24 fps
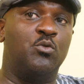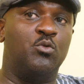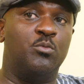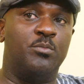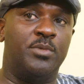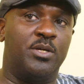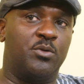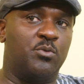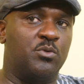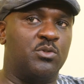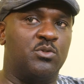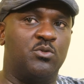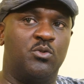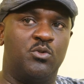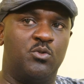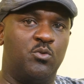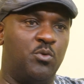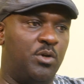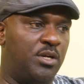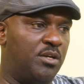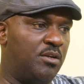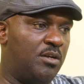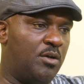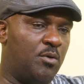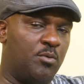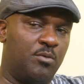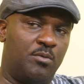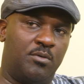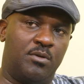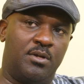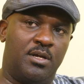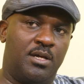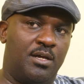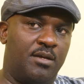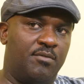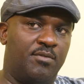room that was not going around
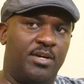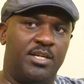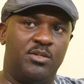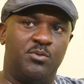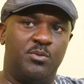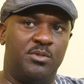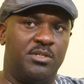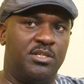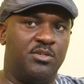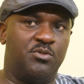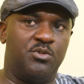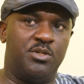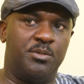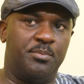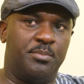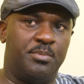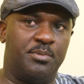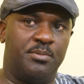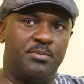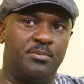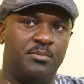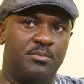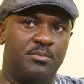right with the drip,